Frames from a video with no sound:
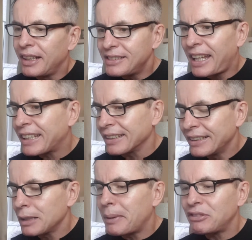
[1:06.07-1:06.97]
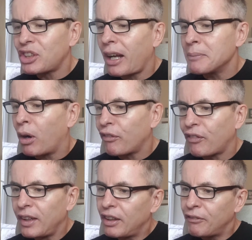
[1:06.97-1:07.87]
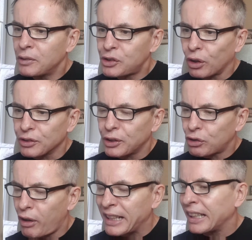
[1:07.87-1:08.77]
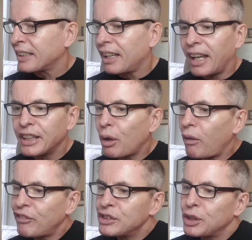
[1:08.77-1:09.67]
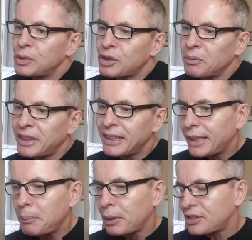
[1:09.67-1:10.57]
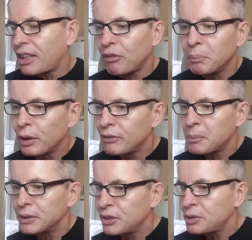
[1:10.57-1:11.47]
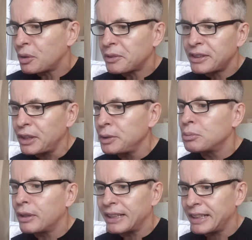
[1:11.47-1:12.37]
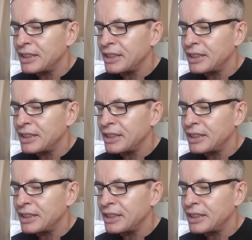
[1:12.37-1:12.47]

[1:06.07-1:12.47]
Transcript: take a little bit of time off from structured training and go off and do something. Keep yourself moving, but do something that you really